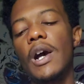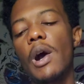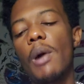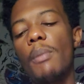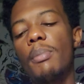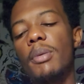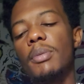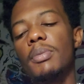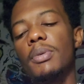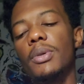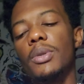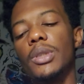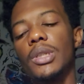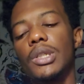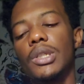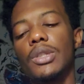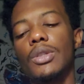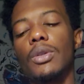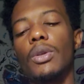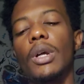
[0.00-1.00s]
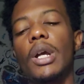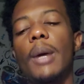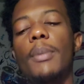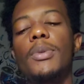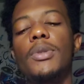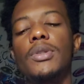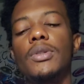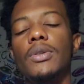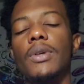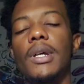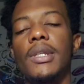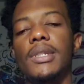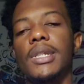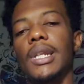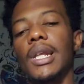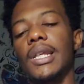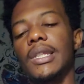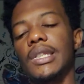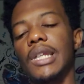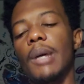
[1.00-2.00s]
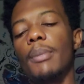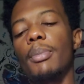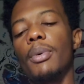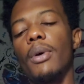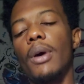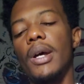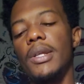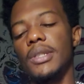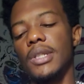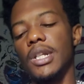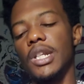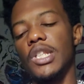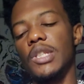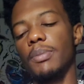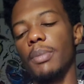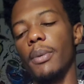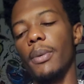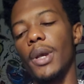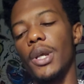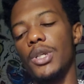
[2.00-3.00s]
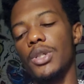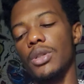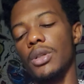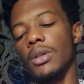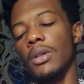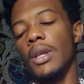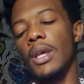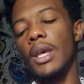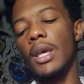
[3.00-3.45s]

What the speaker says: or people just look up to you as an example, as an inspiration.